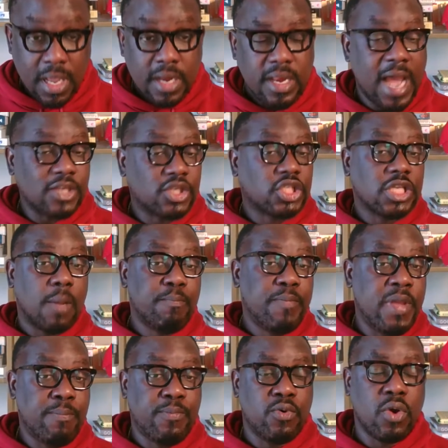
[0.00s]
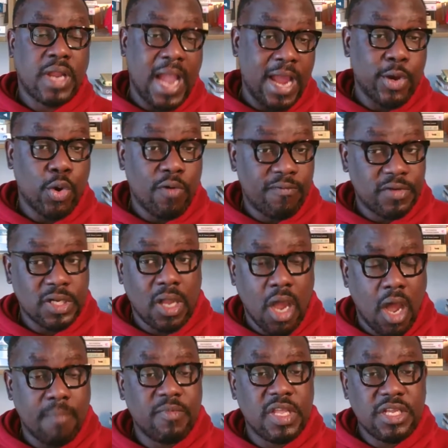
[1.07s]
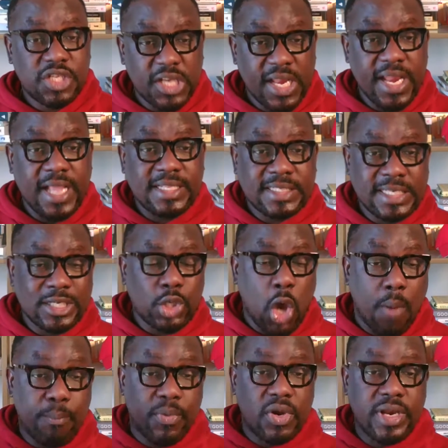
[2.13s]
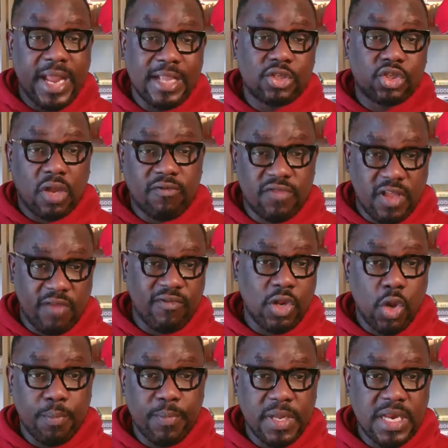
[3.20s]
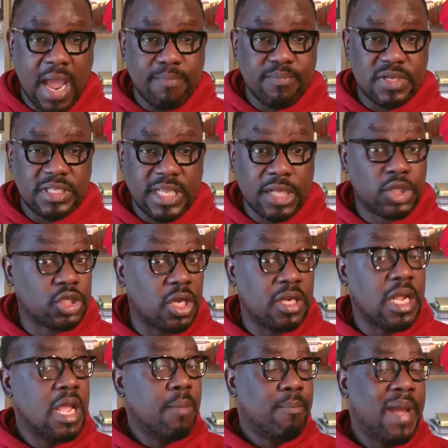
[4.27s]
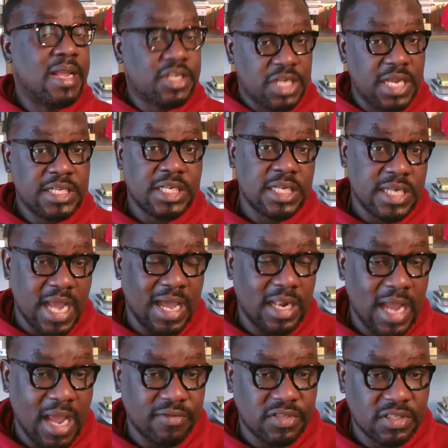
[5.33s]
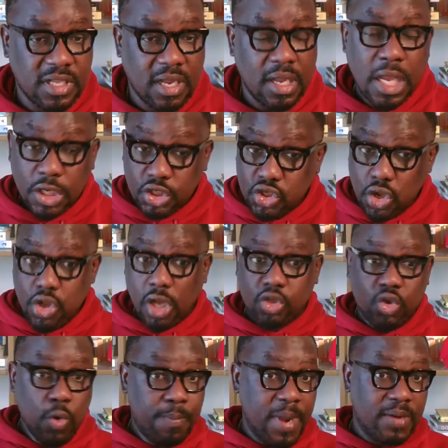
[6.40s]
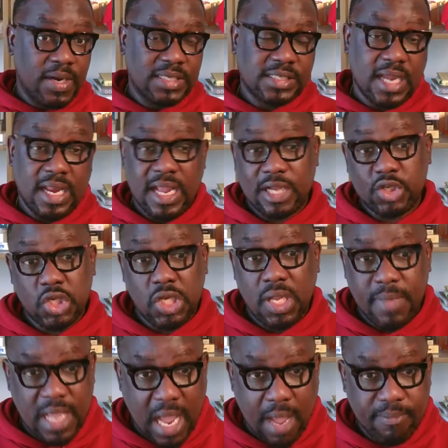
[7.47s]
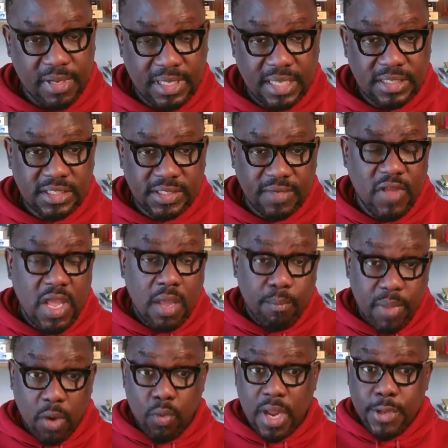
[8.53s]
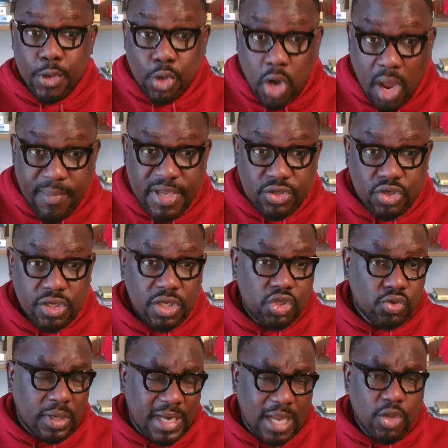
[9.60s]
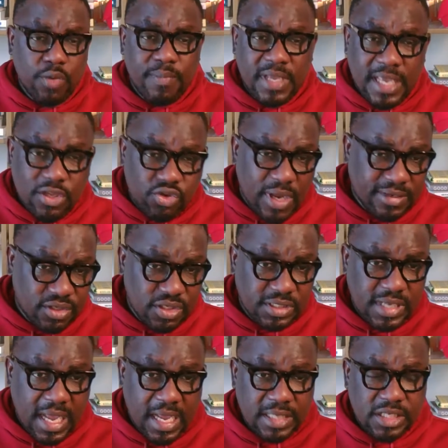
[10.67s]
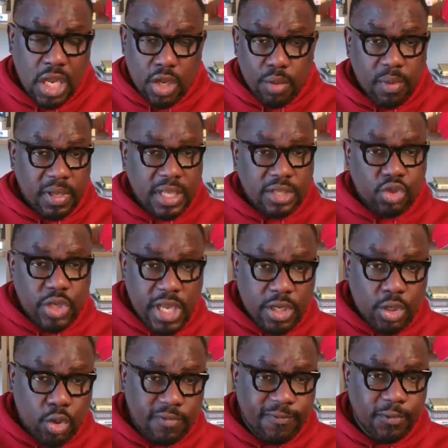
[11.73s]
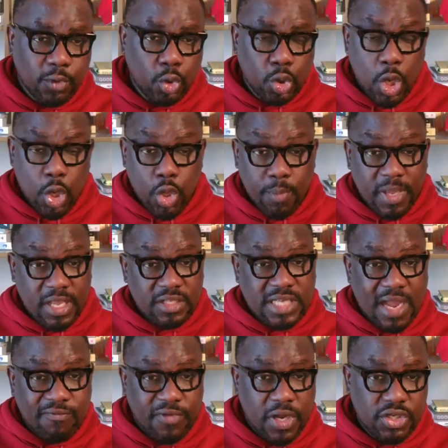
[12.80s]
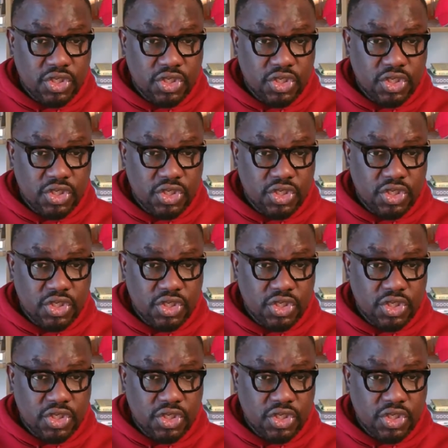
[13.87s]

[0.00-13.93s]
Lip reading: Now, some people can overcome the genetic component of developing hypertension by changing their lifestyle. So your two parents can actually be hypertensive, but when you come into this world and you begin to exercise, you begin to eat good food, you begin to avoid